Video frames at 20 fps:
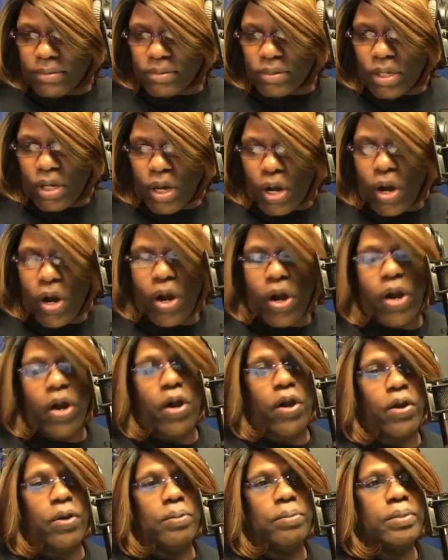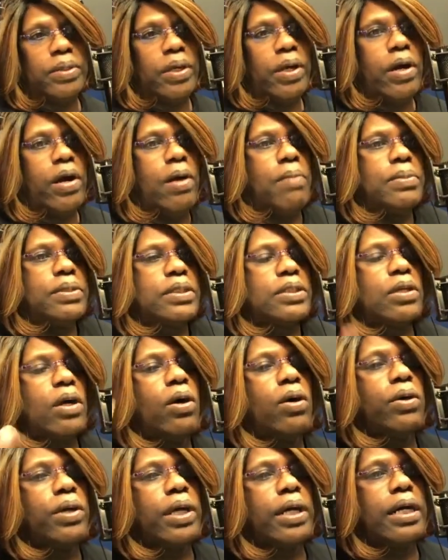Herman's
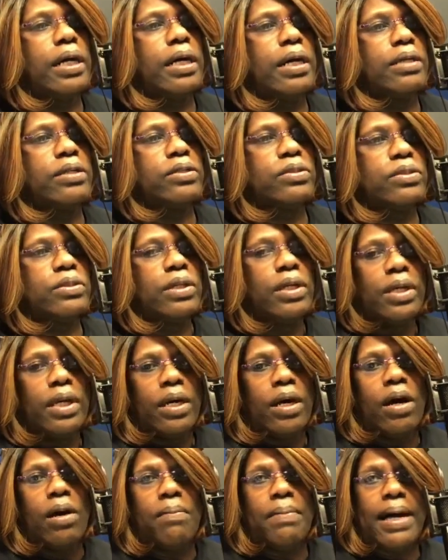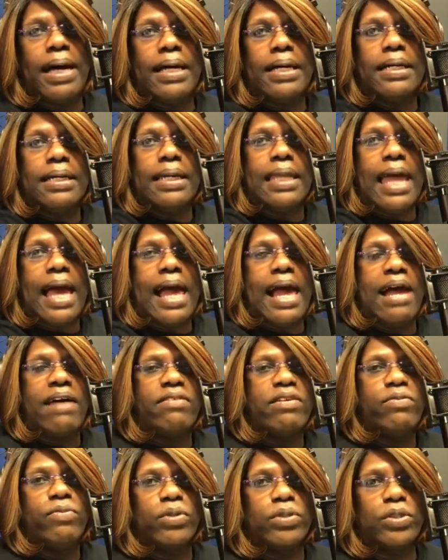on my
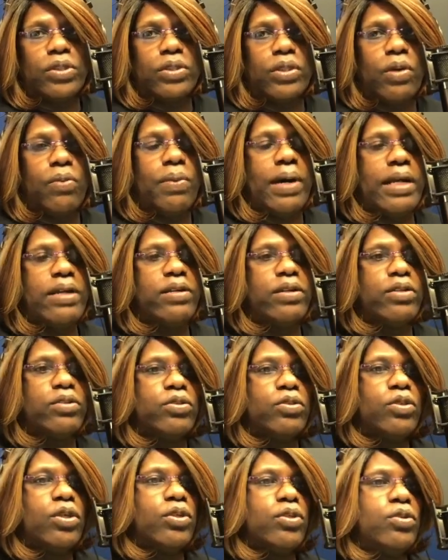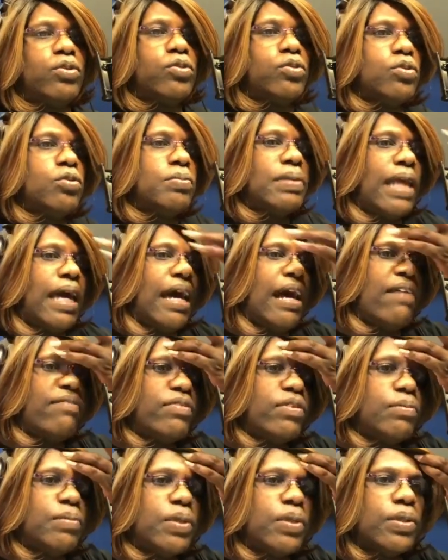live. He wants to know why you don't do your YouTube
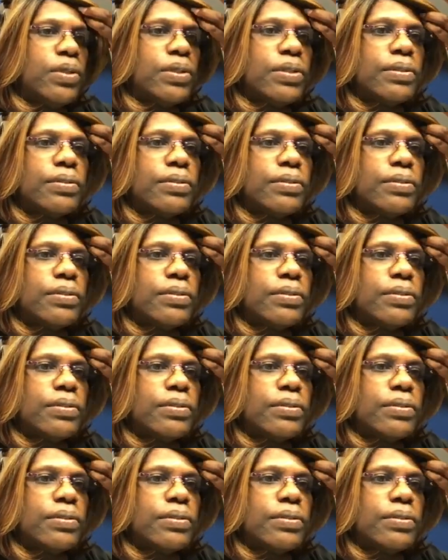live no more.